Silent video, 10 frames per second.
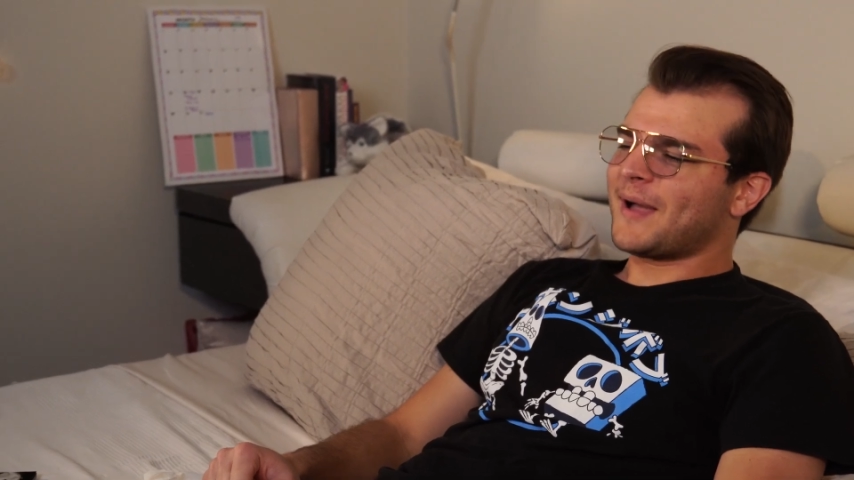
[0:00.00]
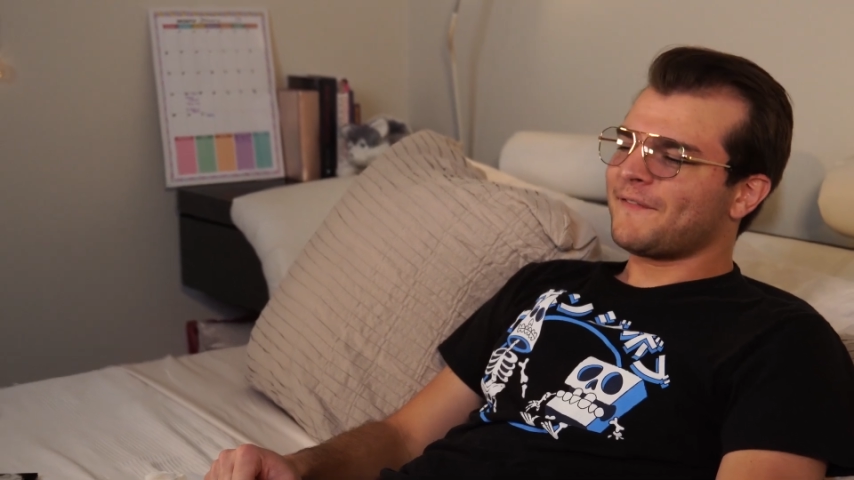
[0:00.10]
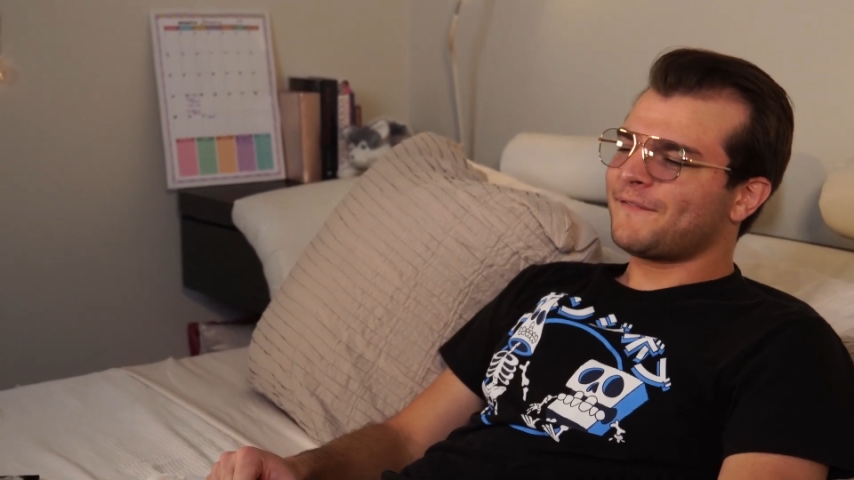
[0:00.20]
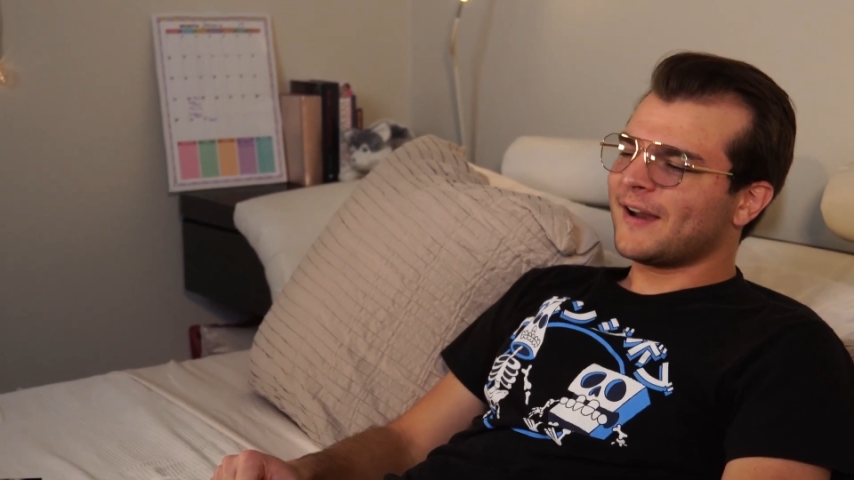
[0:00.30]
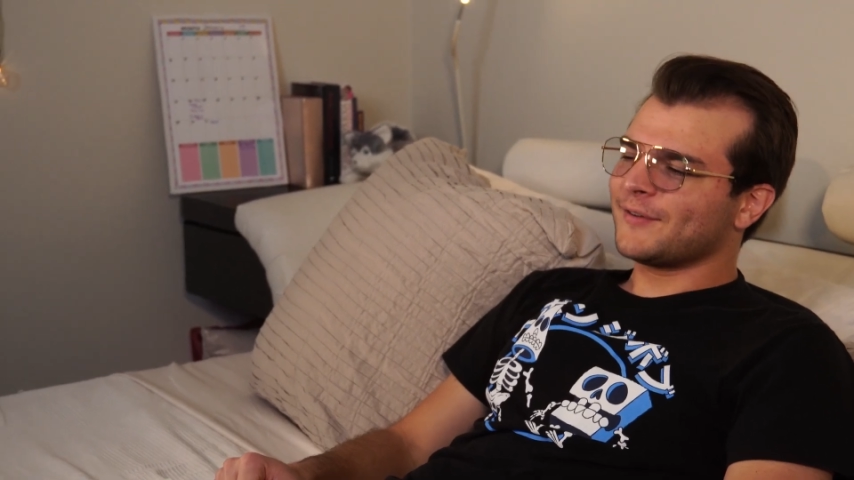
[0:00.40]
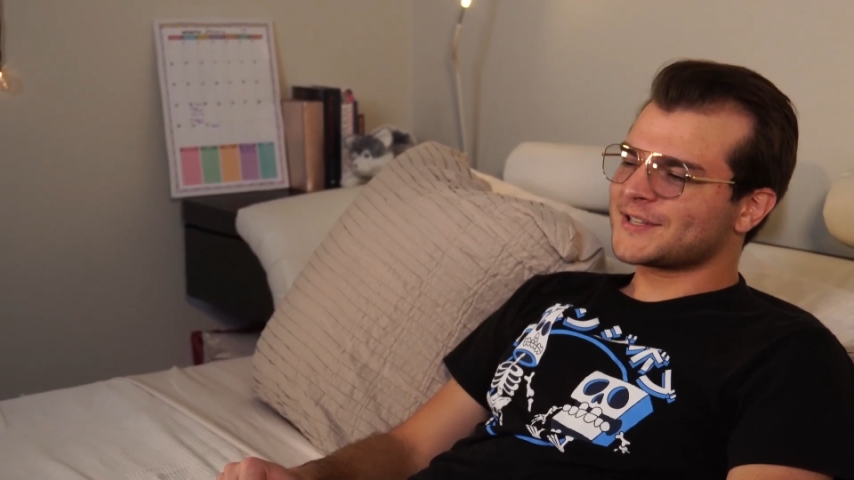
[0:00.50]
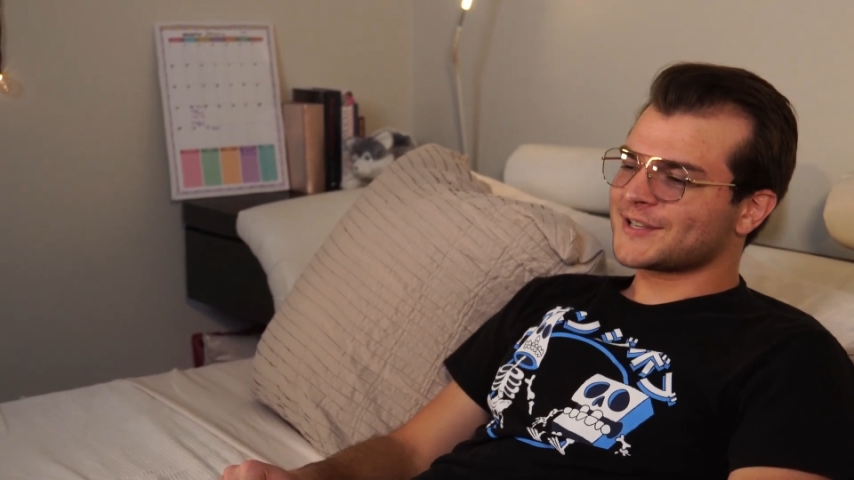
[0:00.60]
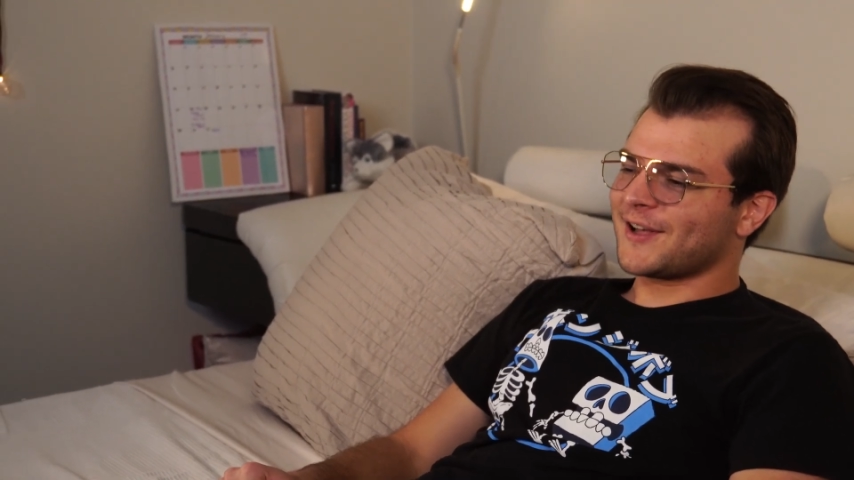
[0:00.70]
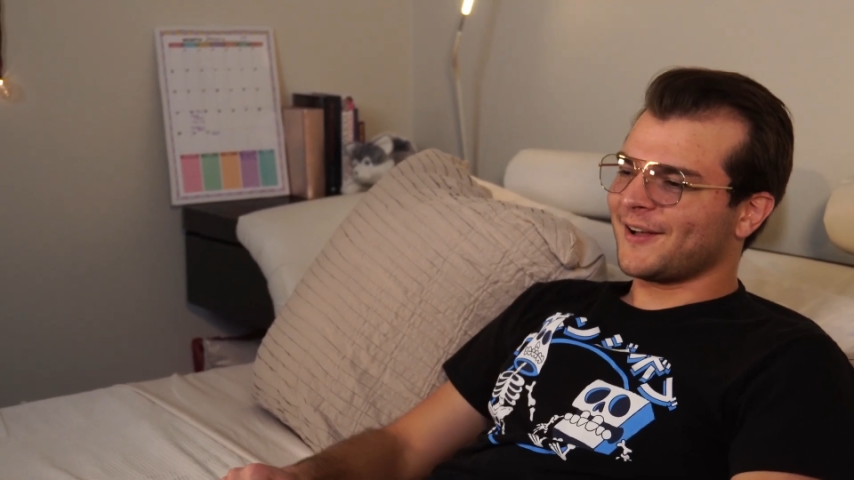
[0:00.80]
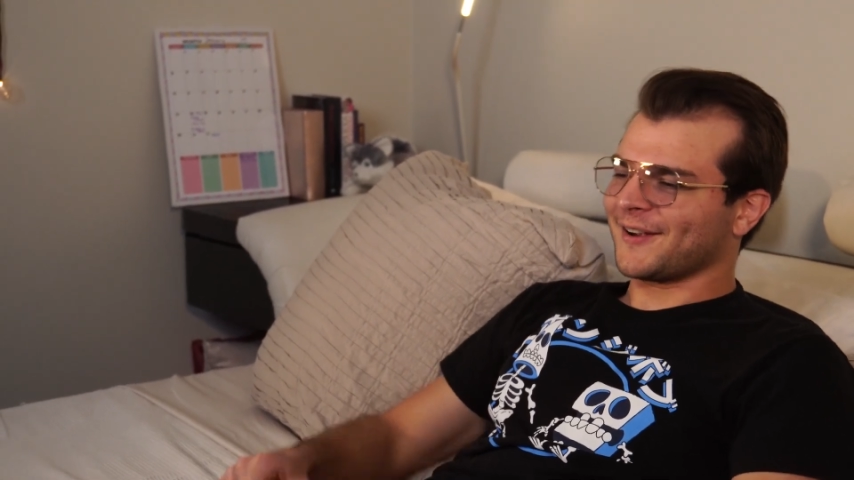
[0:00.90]
my favorite
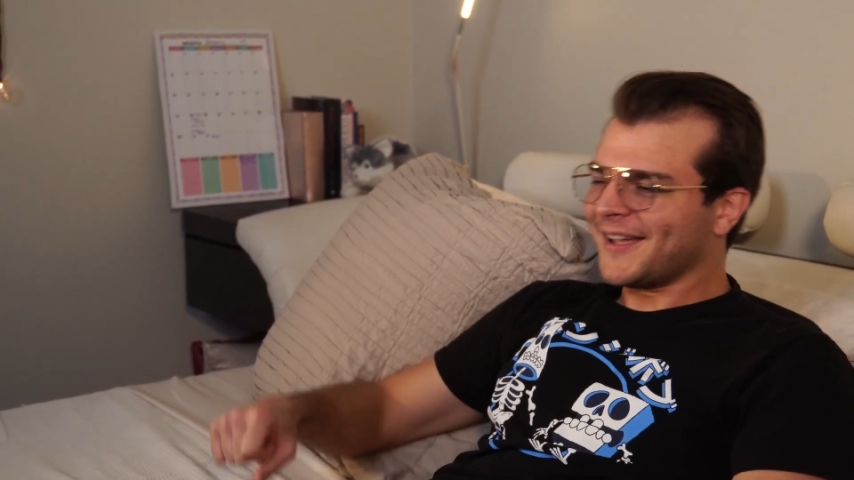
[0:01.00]
song.